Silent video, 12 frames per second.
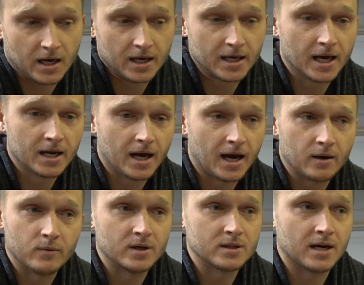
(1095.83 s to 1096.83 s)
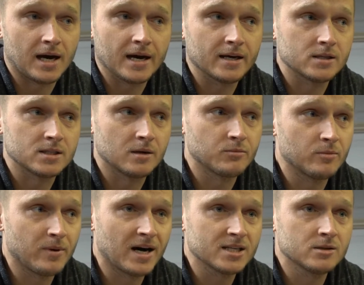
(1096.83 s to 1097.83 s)
Again, I want the highest number
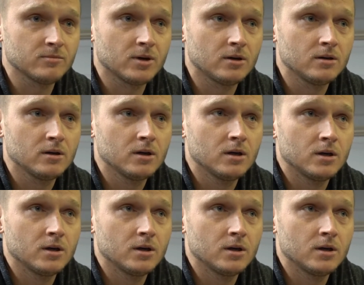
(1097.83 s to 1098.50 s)
possible